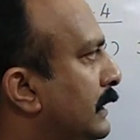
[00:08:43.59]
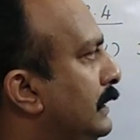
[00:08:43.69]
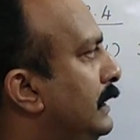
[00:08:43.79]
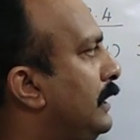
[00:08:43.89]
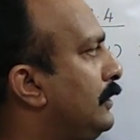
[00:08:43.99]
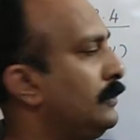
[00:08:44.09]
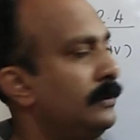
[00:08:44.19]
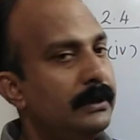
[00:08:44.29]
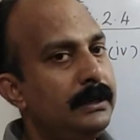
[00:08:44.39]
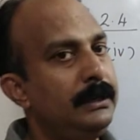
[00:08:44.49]

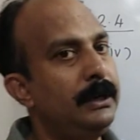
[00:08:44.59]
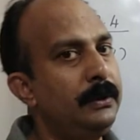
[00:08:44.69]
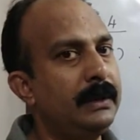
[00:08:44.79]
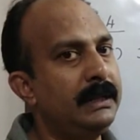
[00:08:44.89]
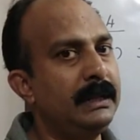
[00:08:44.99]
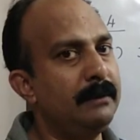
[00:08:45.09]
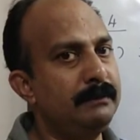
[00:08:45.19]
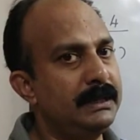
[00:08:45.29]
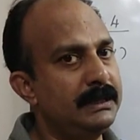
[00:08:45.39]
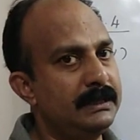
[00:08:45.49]
Now, did you get the
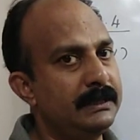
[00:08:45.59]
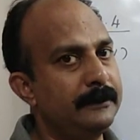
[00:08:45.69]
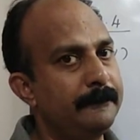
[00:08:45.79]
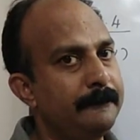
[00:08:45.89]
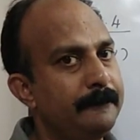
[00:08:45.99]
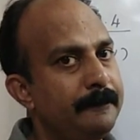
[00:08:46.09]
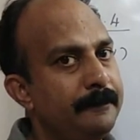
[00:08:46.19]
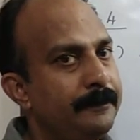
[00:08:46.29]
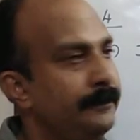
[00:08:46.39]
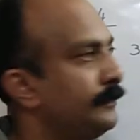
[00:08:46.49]
numbers?
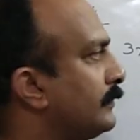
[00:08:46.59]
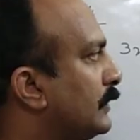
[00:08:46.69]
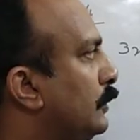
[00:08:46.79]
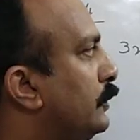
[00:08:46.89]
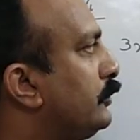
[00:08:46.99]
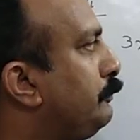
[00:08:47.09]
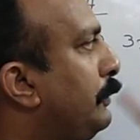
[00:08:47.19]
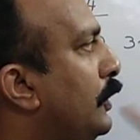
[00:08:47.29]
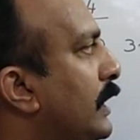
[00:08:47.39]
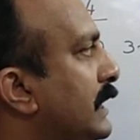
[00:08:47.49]
Whose
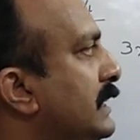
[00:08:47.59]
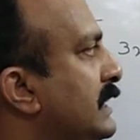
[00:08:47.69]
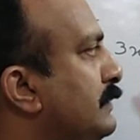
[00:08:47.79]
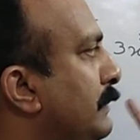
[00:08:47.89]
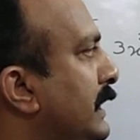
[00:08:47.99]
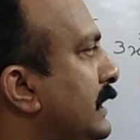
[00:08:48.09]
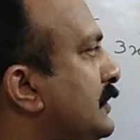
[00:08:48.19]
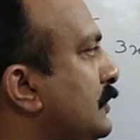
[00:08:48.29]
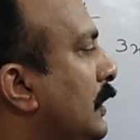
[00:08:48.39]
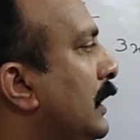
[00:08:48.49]
product is
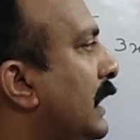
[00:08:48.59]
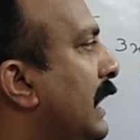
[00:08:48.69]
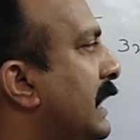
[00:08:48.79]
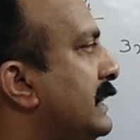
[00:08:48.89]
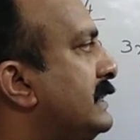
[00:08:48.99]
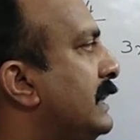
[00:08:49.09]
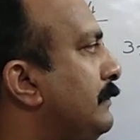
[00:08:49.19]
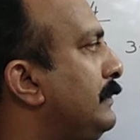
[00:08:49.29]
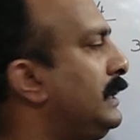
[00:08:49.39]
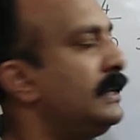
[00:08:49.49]
minus 12 and
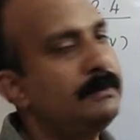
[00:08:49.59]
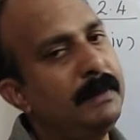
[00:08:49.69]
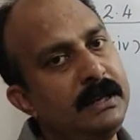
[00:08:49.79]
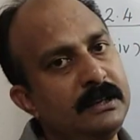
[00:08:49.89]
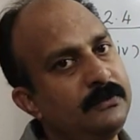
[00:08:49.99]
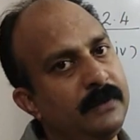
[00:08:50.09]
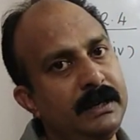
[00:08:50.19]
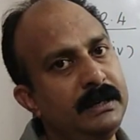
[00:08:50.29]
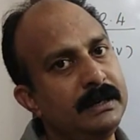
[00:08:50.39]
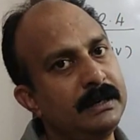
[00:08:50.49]
sum is minus
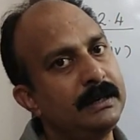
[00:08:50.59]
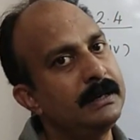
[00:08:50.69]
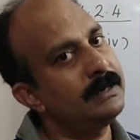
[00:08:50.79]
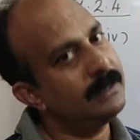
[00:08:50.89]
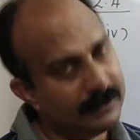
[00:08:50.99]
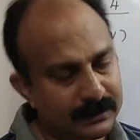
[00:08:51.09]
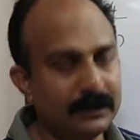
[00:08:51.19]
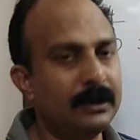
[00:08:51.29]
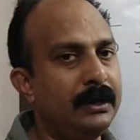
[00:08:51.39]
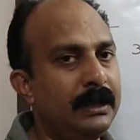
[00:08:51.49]
1?
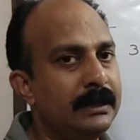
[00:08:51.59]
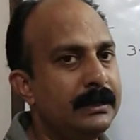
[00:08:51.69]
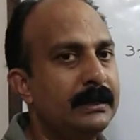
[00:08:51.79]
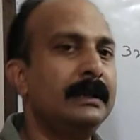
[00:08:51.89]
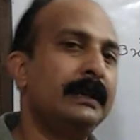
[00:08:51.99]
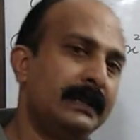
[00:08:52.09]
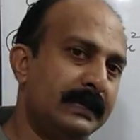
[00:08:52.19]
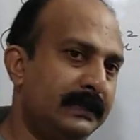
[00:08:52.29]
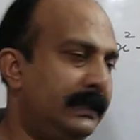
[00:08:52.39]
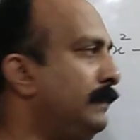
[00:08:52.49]
Got it.
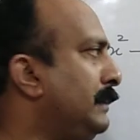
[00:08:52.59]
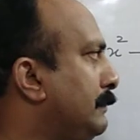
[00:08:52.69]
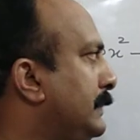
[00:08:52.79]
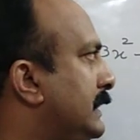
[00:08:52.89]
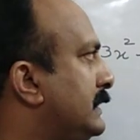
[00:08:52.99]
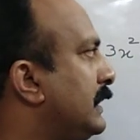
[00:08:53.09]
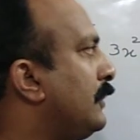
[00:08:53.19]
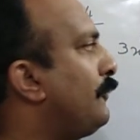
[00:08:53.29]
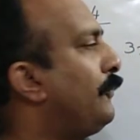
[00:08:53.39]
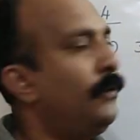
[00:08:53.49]
Same
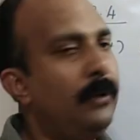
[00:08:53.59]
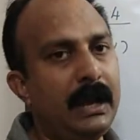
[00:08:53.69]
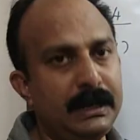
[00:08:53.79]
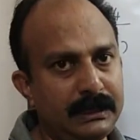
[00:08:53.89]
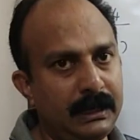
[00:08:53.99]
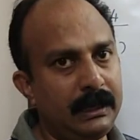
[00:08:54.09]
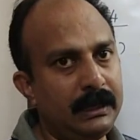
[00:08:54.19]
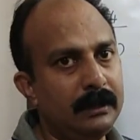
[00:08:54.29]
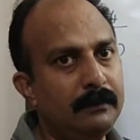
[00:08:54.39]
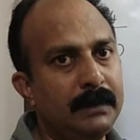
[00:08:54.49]
numbers 4 and
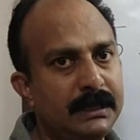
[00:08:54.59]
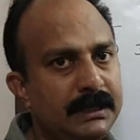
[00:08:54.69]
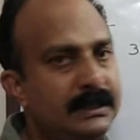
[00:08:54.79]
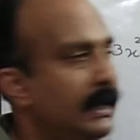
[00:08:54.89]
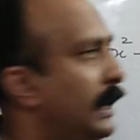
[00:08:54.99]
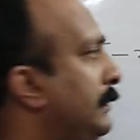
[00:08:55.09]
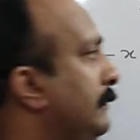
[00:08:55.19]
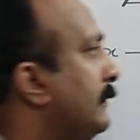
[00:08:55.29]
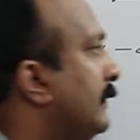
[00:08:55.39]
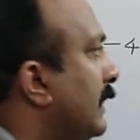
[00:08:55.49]
3, but this
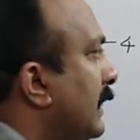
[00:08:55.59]
time